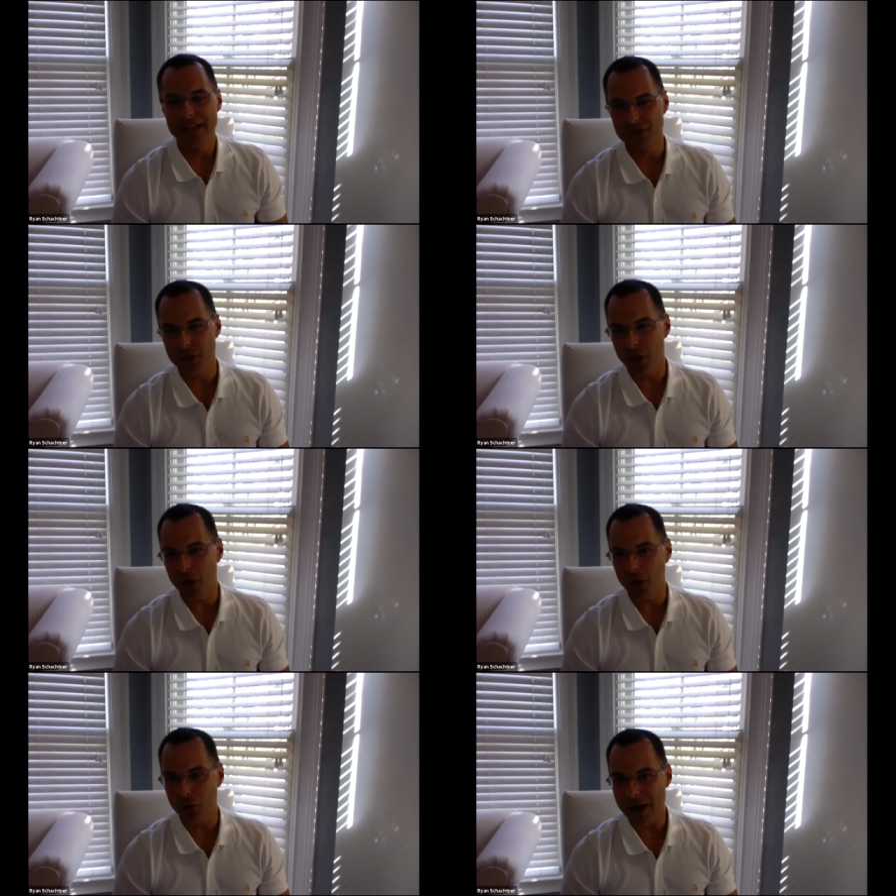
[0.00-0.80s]
And
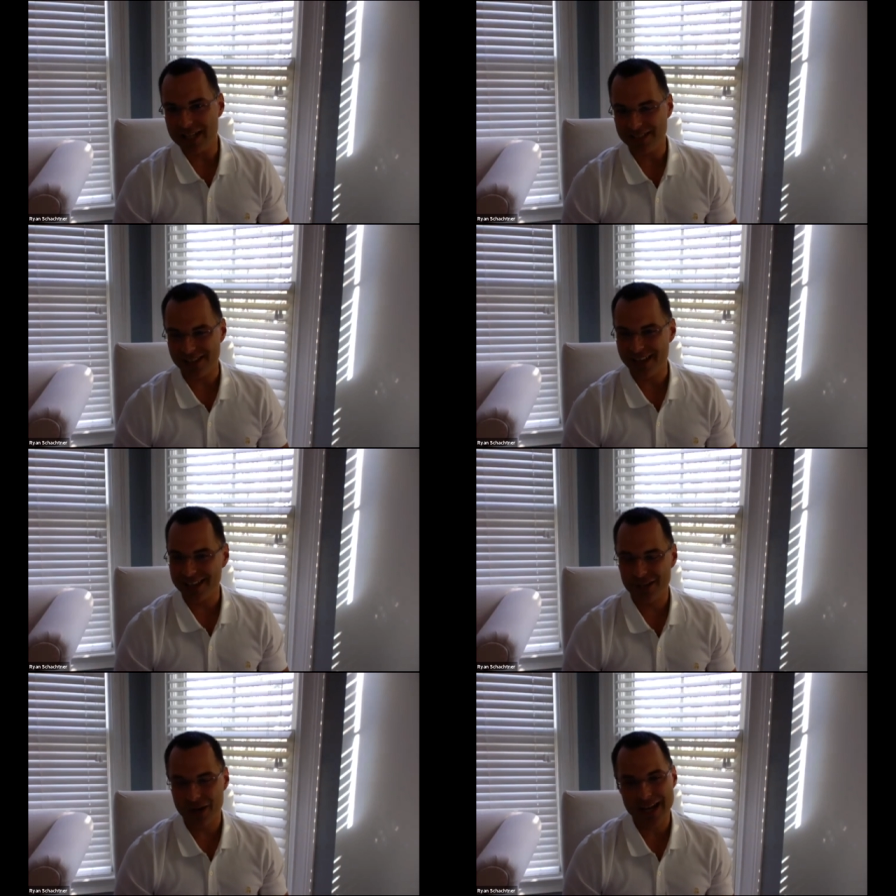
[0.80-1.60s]
so I
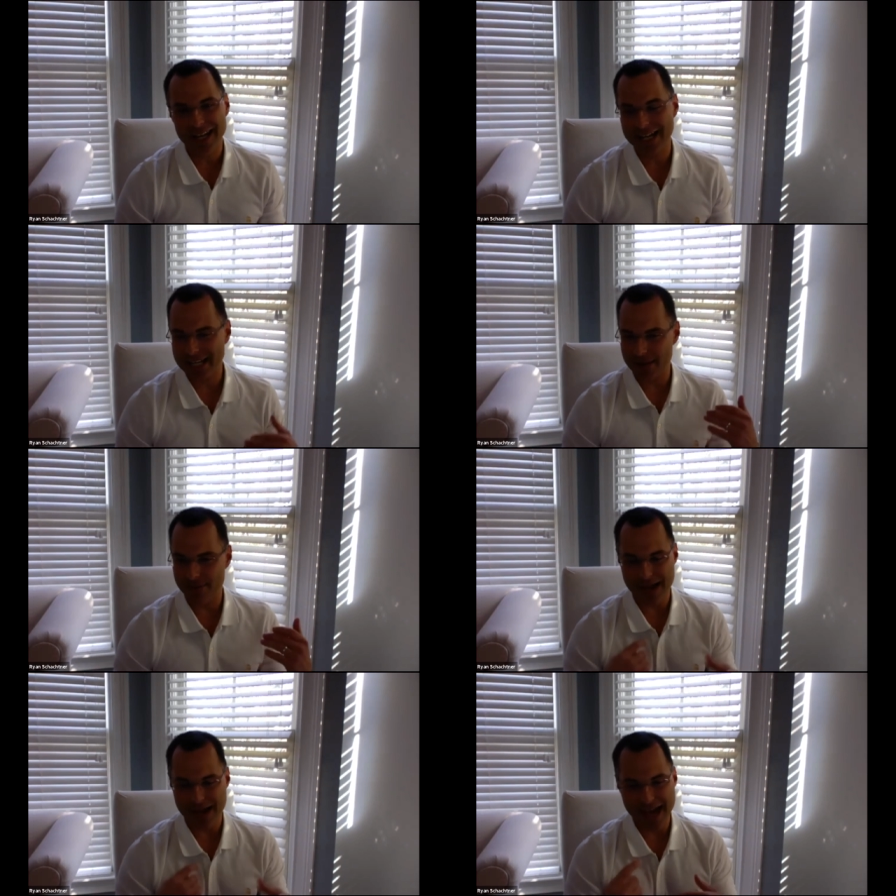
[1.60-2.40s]
said, I got to get
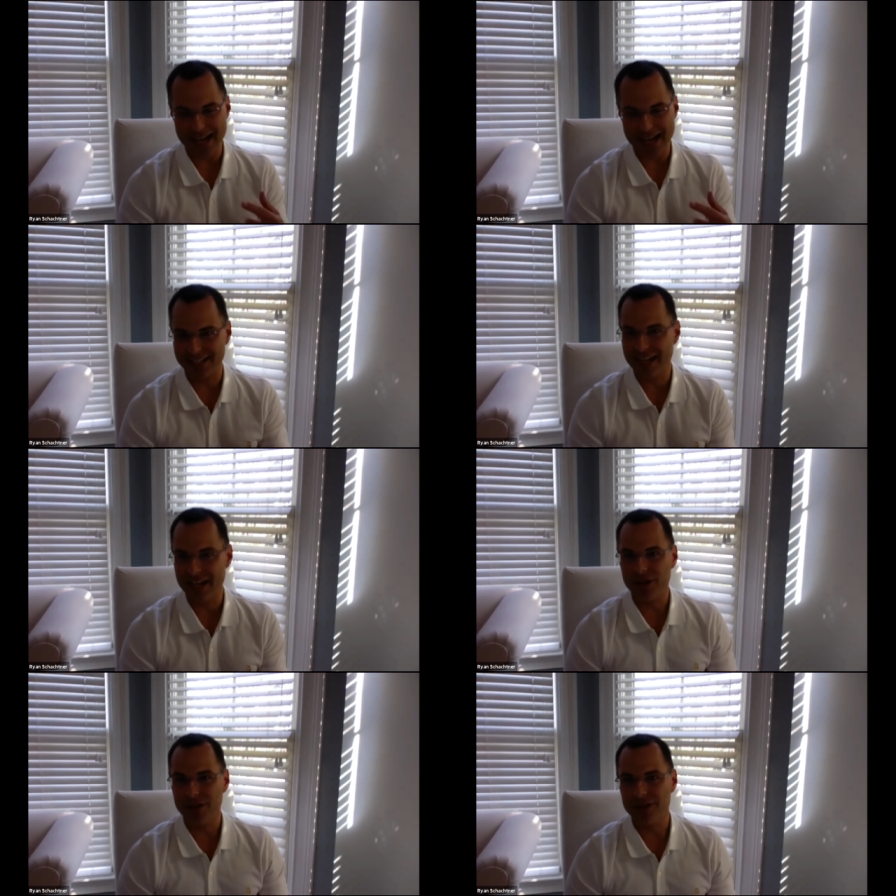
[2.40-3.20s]
my act
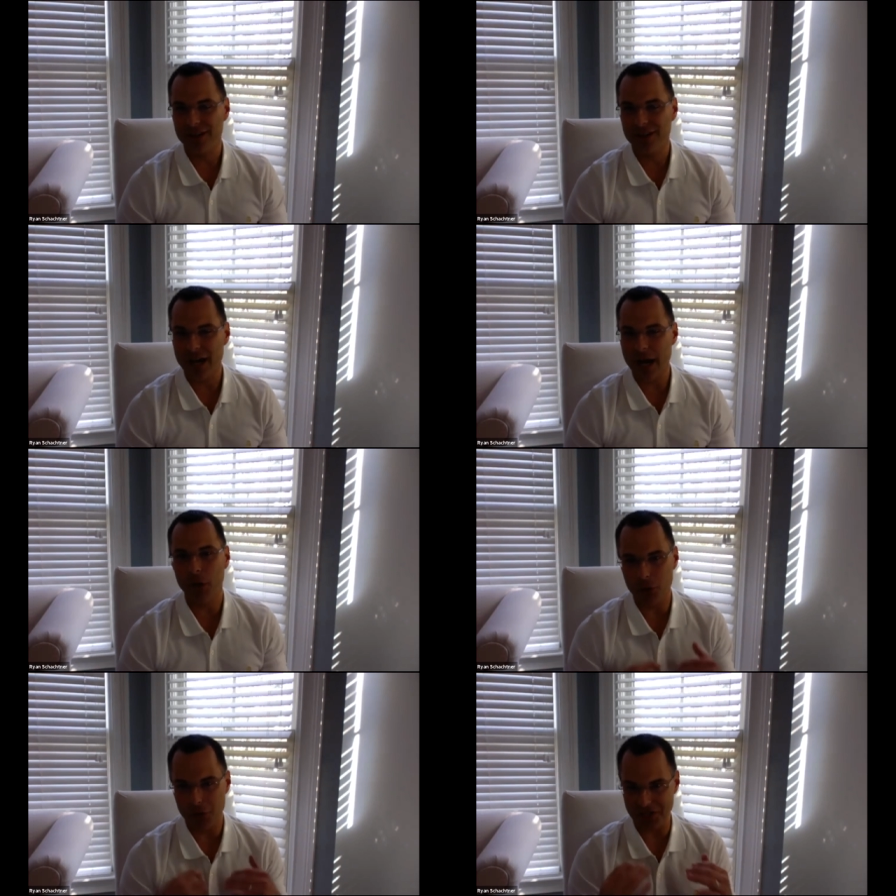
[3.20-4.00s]
together. I'm
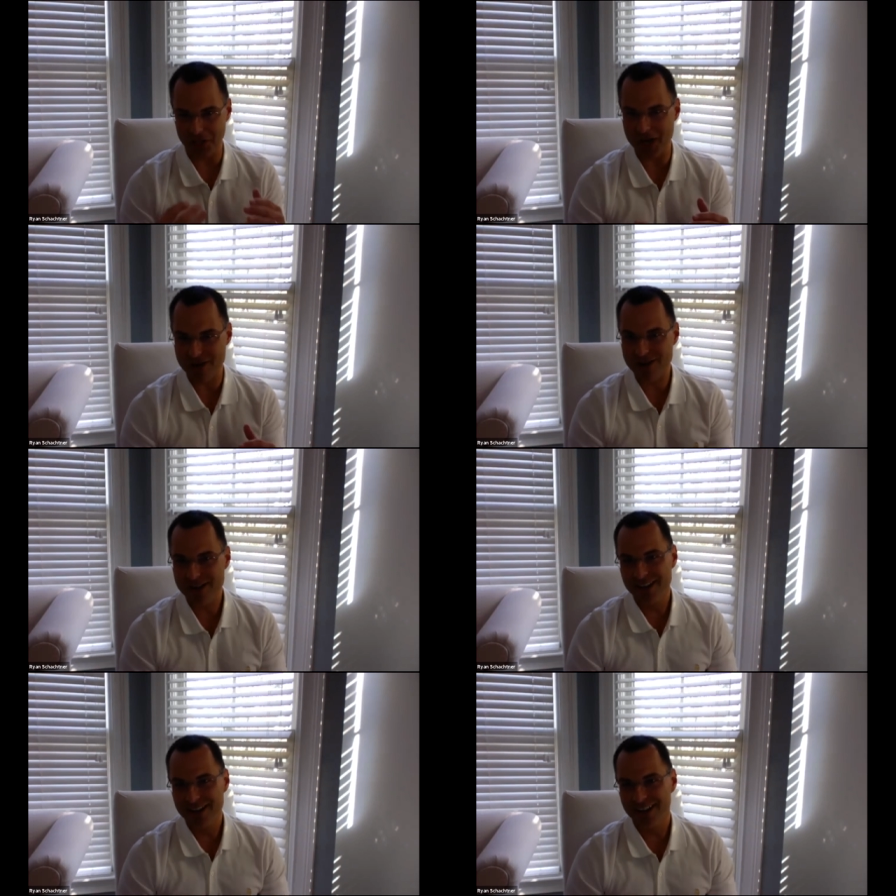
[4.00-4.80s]
going to retire.